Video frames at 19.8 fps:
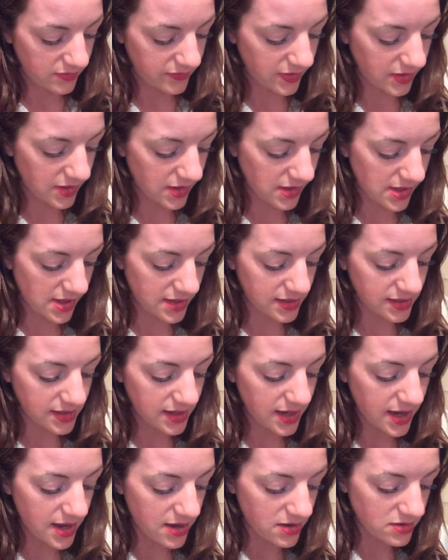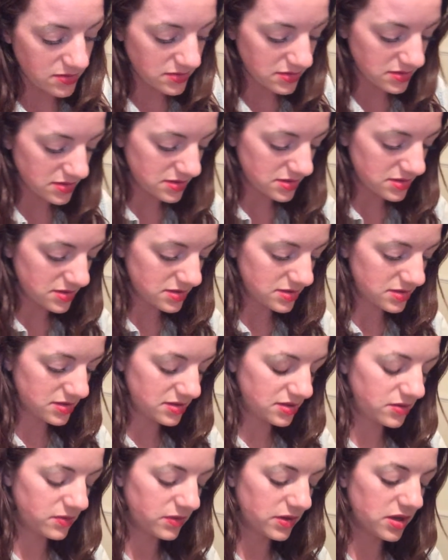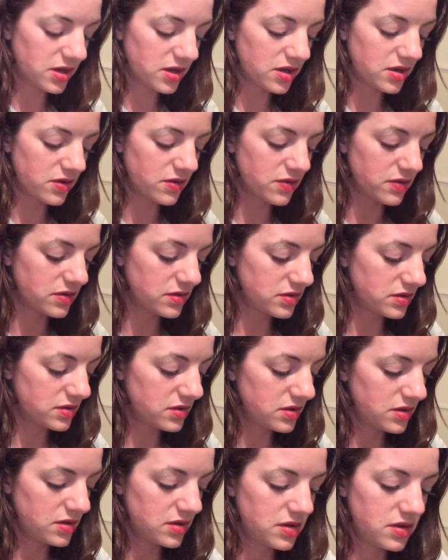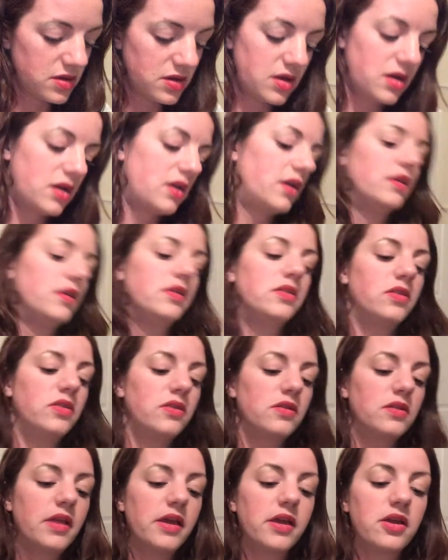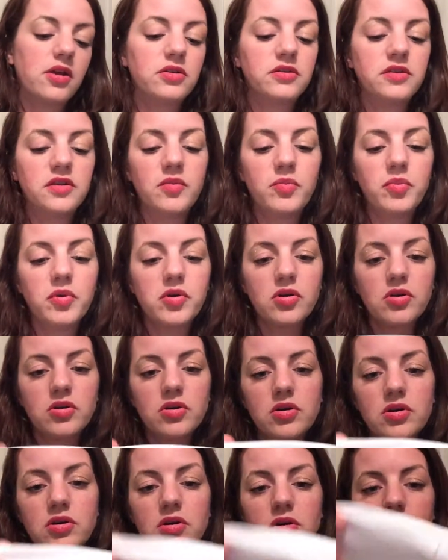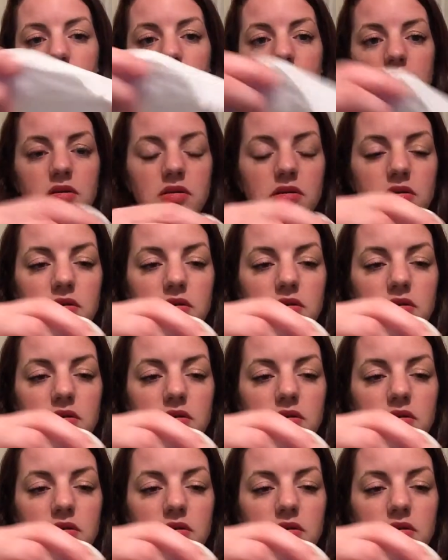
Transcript: If I can get it out, there we go. All right, so they're like our typical